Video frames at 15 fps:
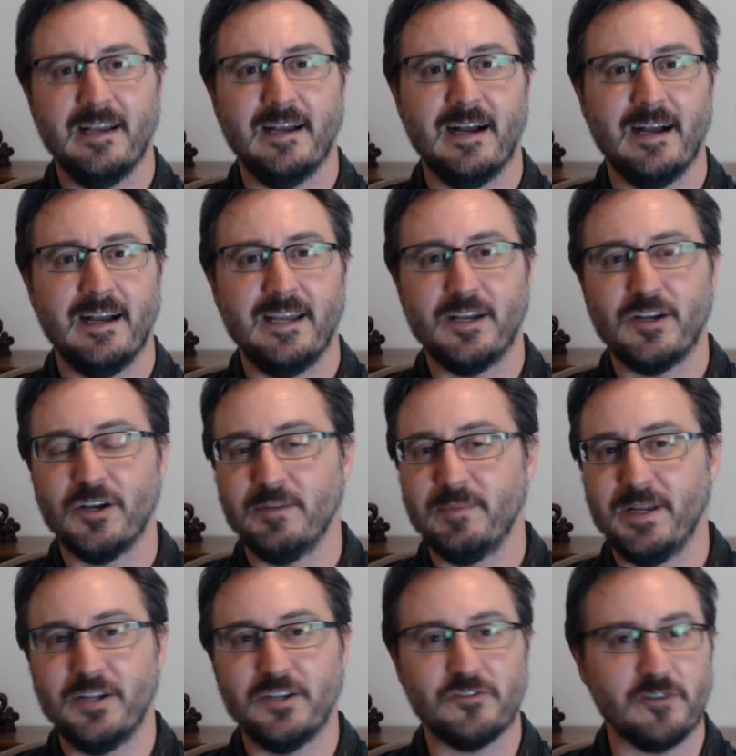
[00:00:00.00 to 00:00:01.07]
Uh, it could
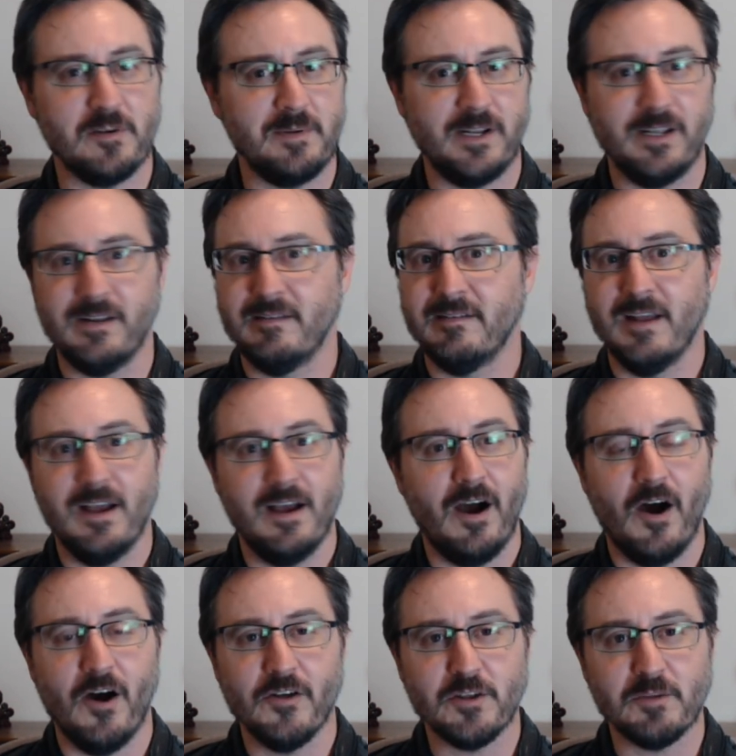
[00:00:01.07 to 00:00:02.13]
be distributed
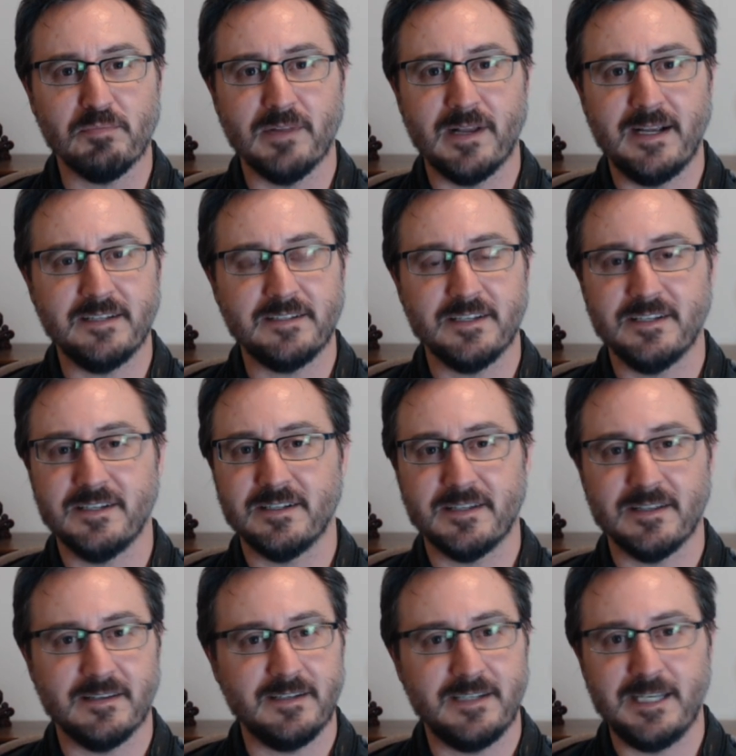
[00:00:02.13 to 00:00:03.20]
other places,
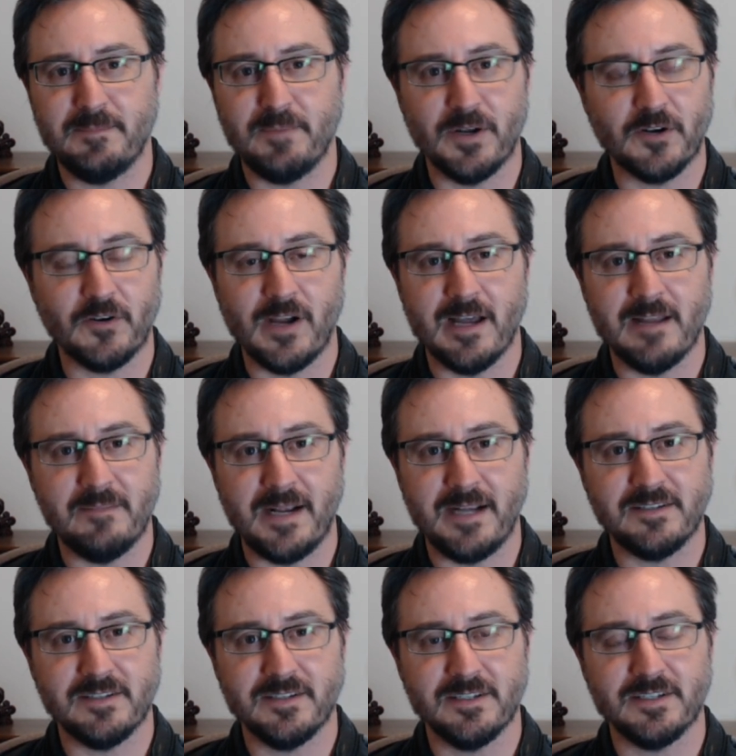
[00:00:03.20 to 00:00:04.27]
uh, deep underground
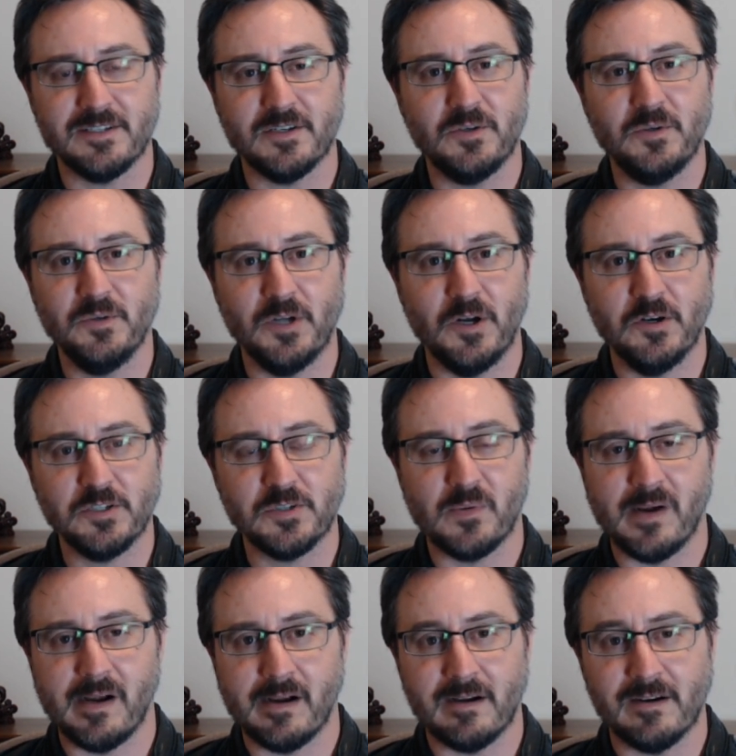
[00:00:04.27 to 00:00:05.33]
bases, who knows
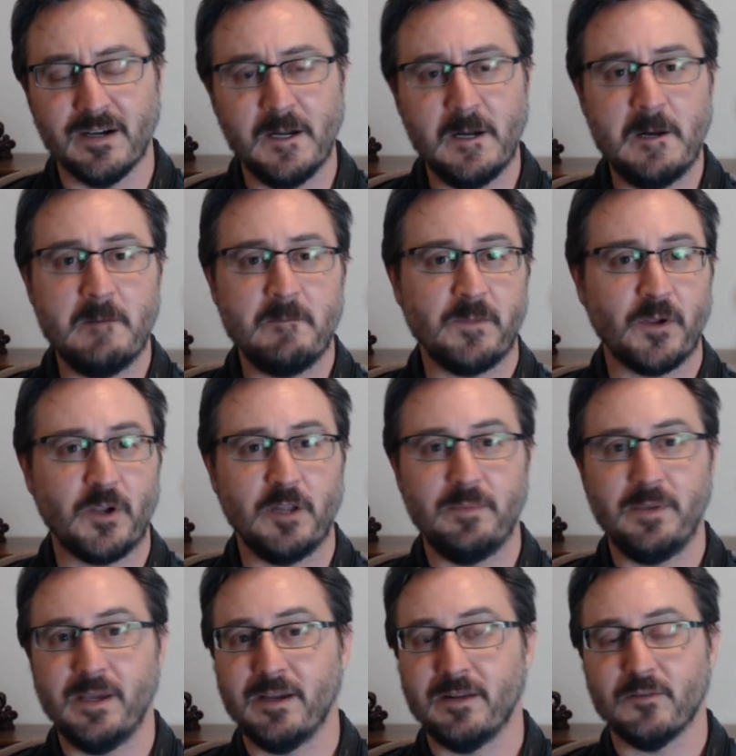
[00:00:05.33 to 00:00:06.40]
where. It could
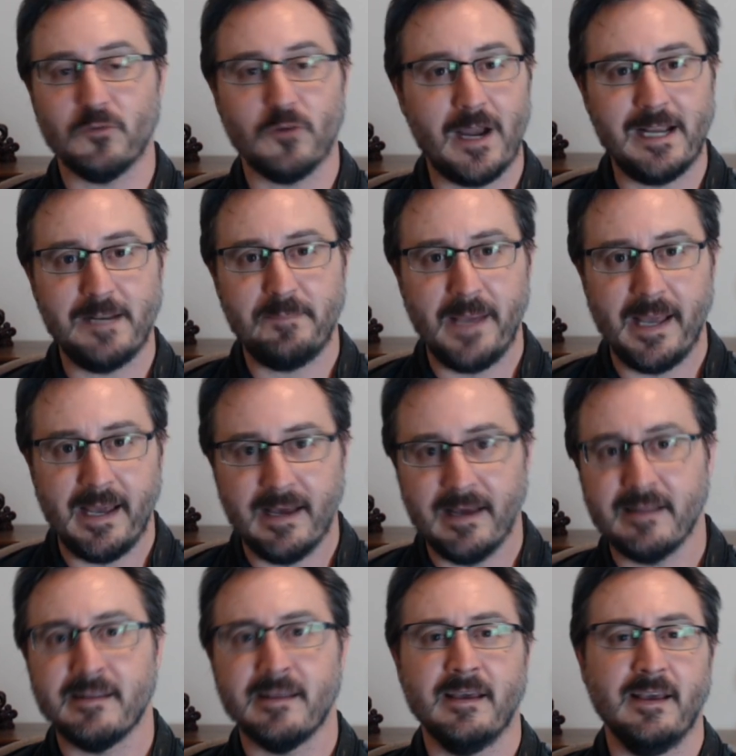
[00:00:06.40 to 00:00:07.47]
be at Wright
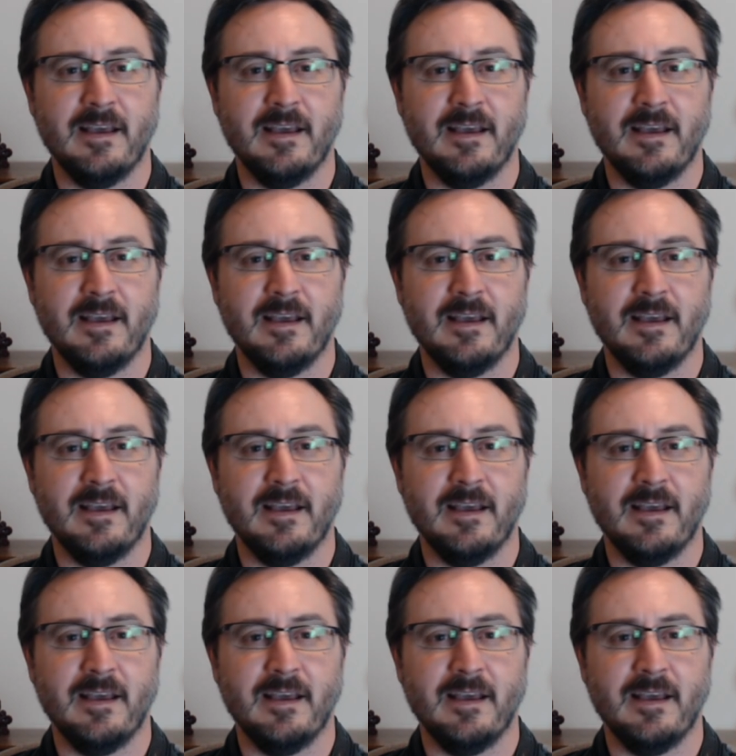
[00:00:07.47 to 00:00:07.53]
Pat.